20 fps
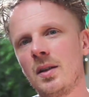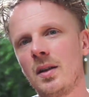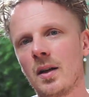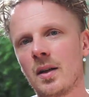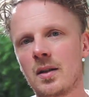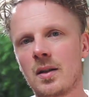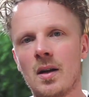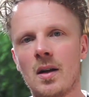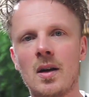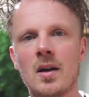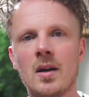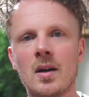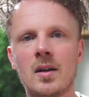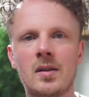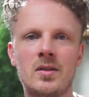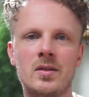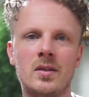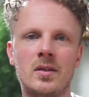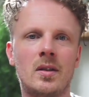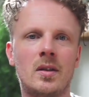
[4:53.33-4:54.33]
a
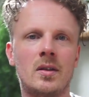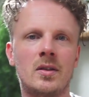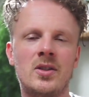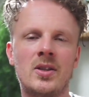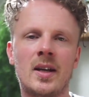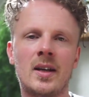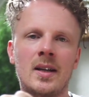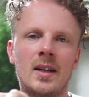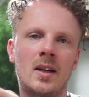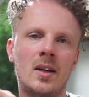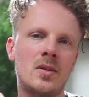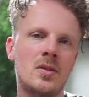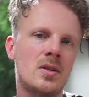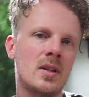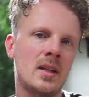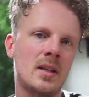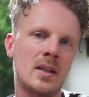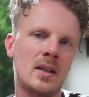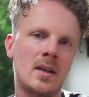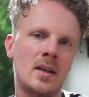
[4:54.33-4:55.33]
cart, a
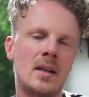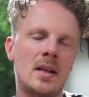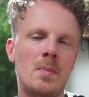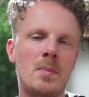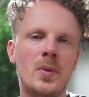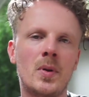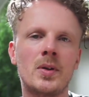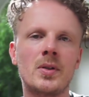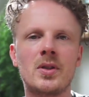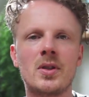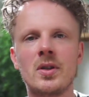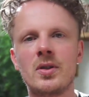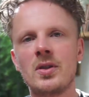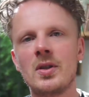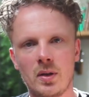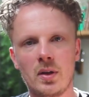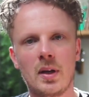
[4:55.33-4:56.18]
checkout, and then they purchase.